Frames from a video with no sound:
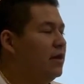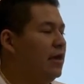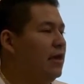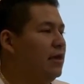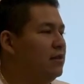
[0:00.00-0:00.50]

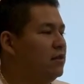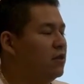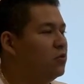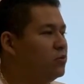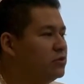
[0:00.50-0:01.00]
And the
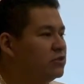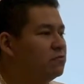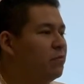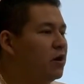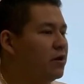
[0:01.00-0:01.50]
other one is the
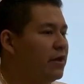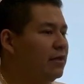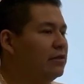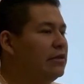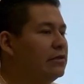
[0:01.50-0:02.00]
Sparta
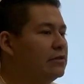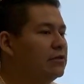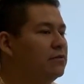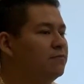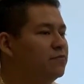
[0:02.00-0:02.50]
Elite.